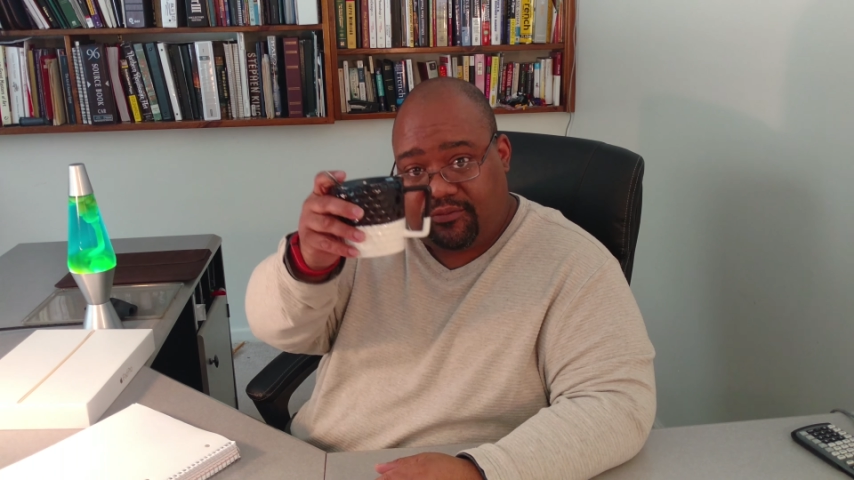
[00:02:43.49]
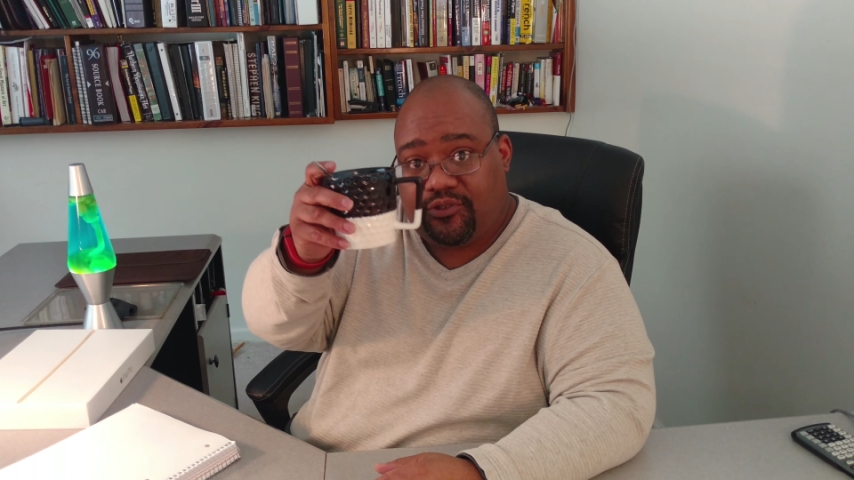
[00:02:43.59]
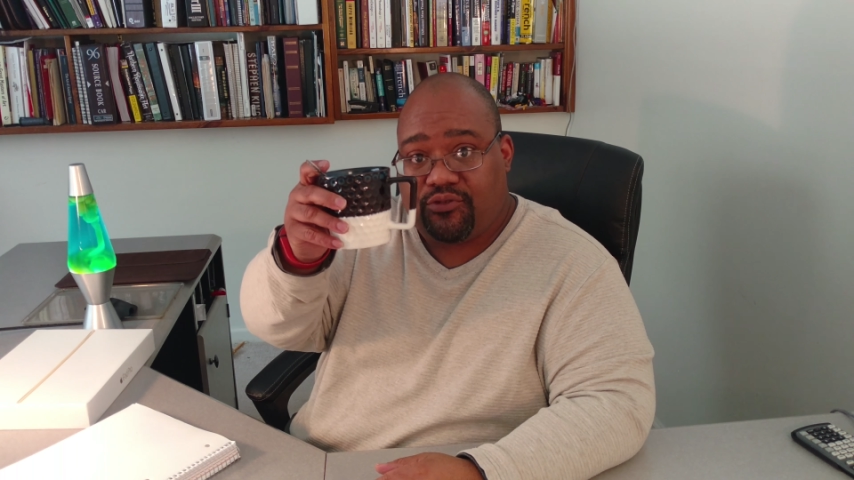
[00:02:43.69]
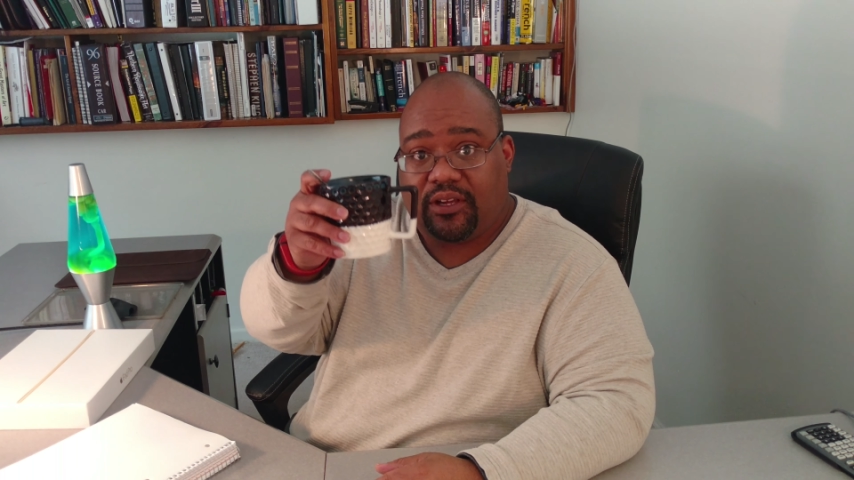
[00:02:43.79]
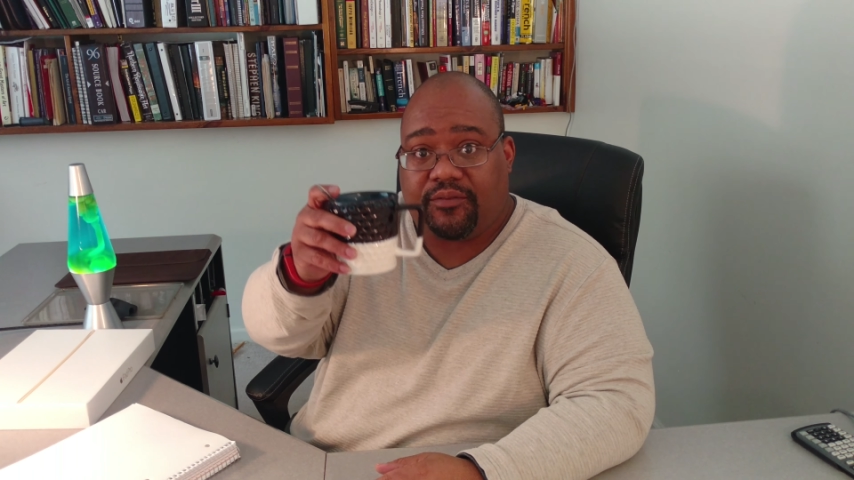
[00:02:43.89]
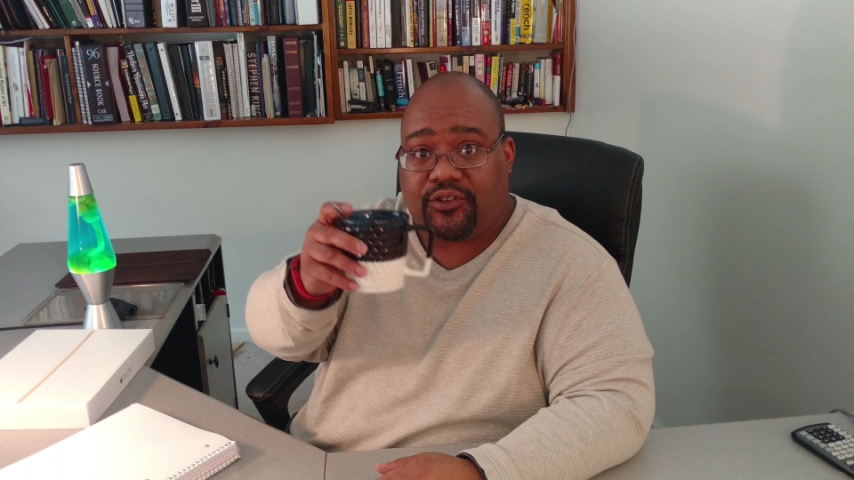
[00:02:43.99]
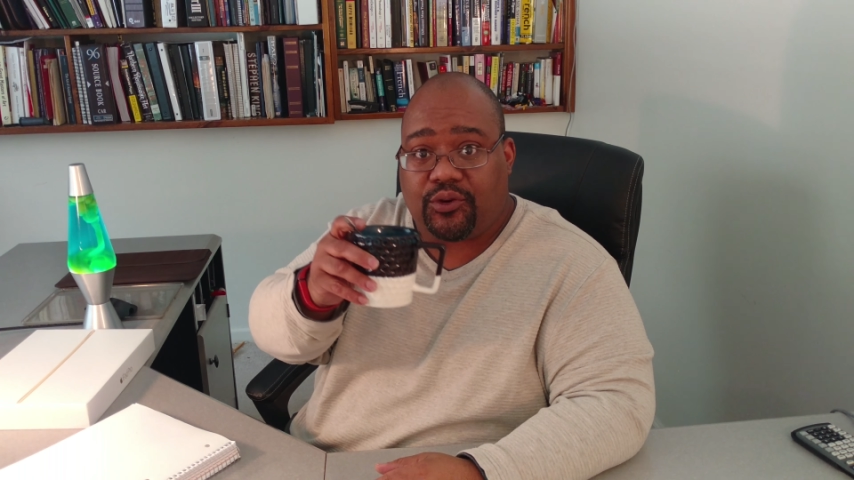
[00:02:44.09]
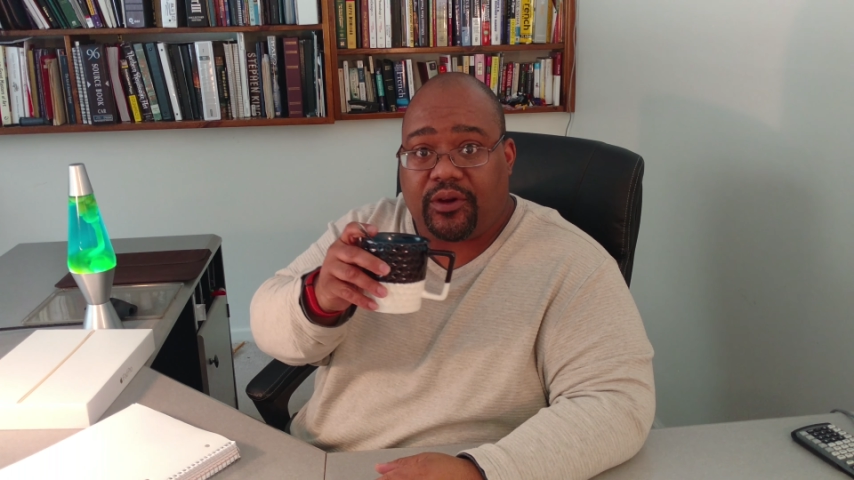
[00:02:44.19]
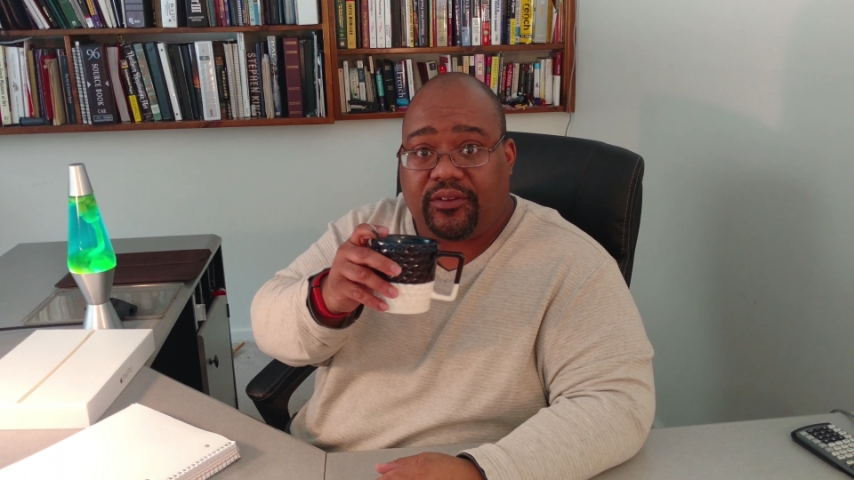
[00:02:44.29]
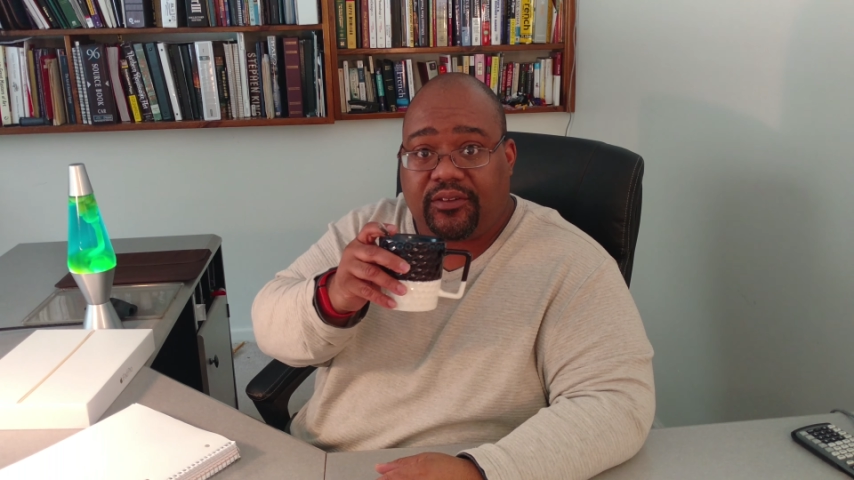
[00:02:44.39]
drink of
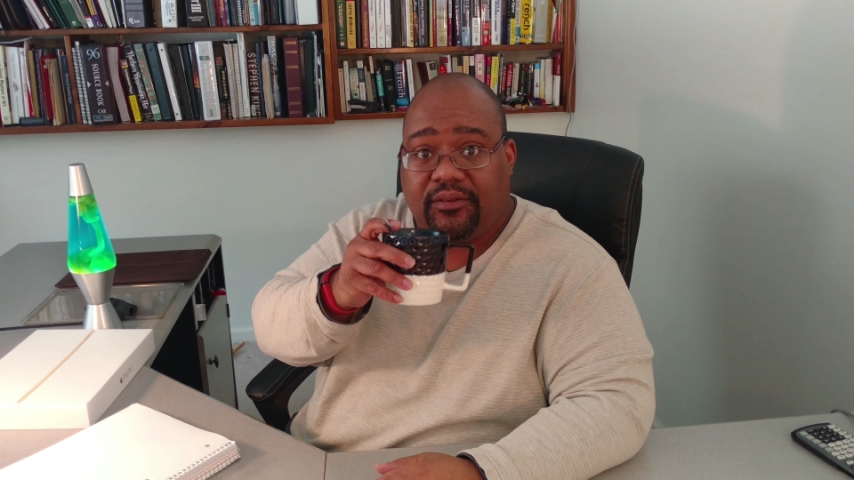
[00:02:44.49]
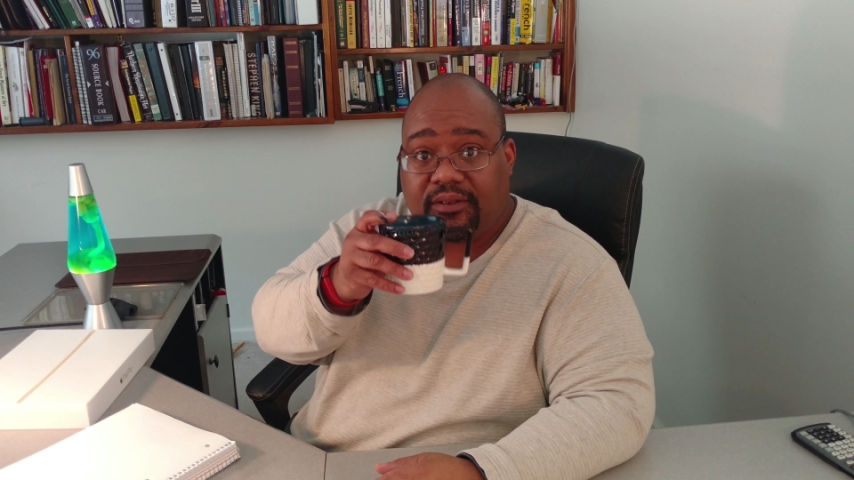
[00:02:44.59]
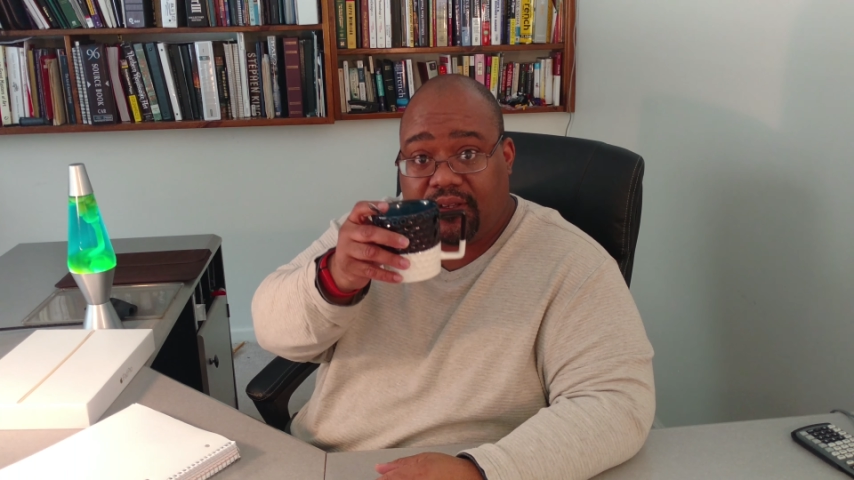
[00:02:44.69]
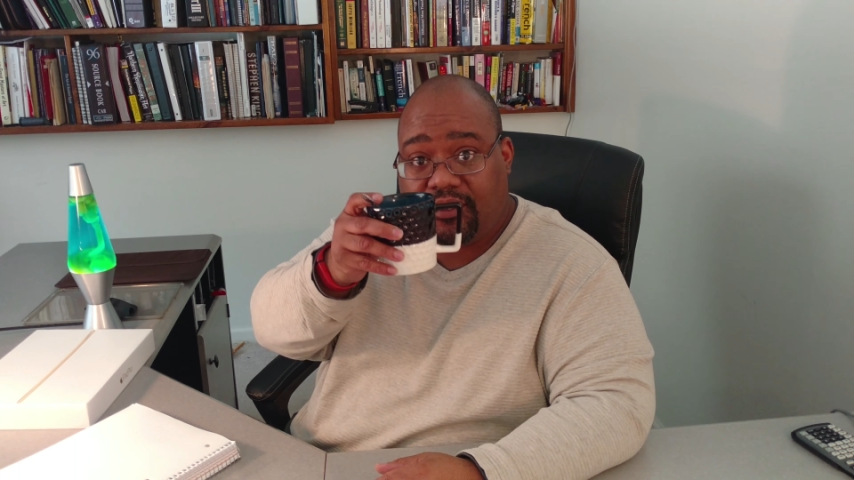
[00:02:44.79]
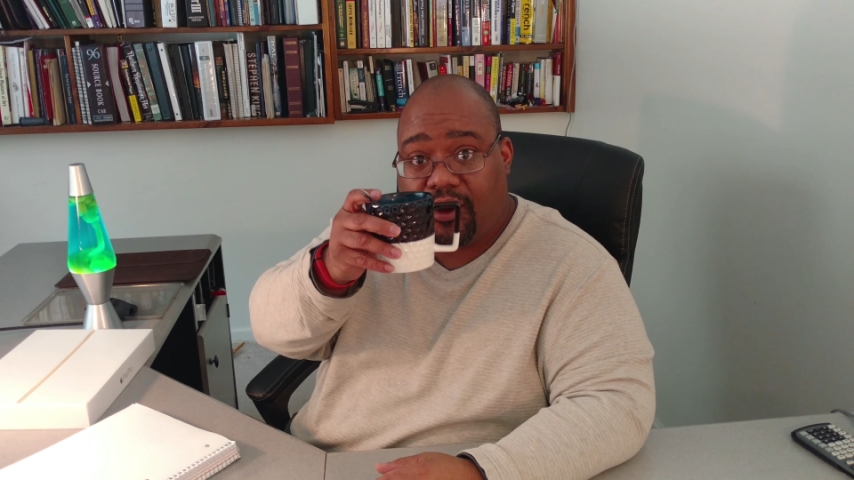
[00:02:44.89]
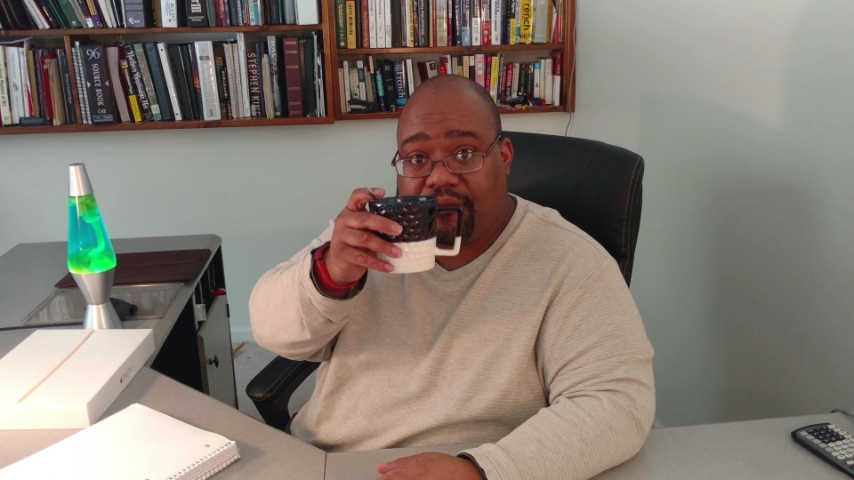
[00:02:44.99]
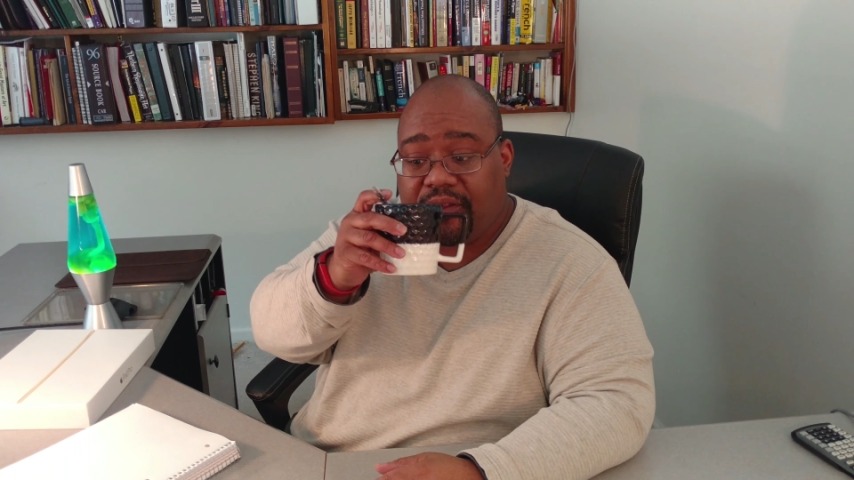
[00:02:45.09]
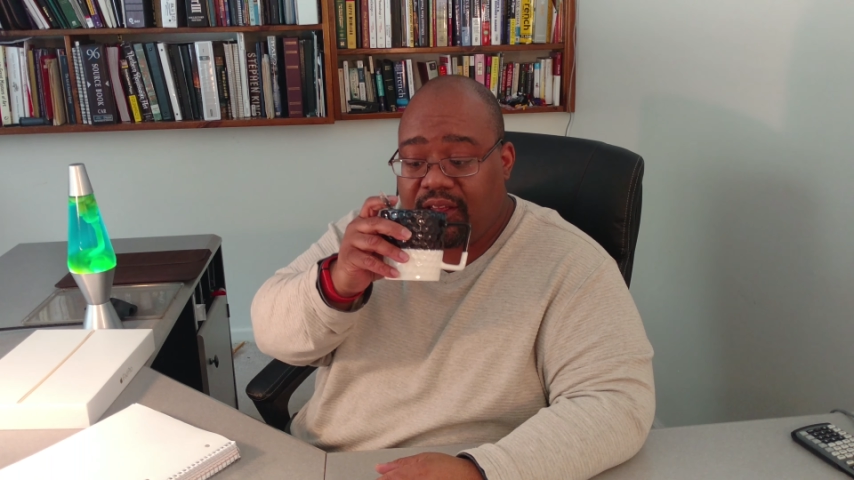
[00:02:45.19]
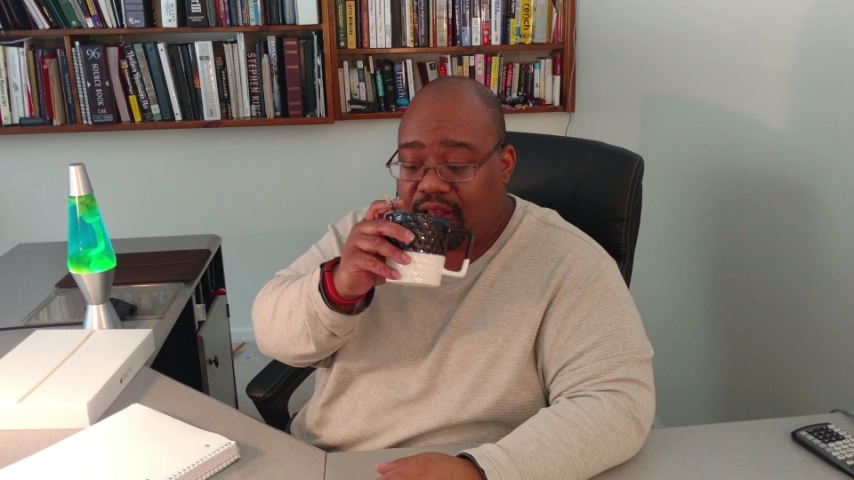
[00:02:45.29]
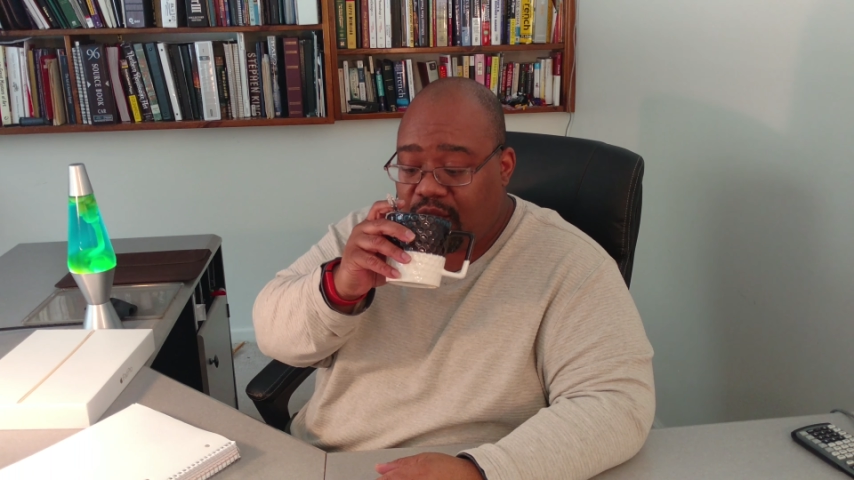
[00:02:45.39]
choice, coffee.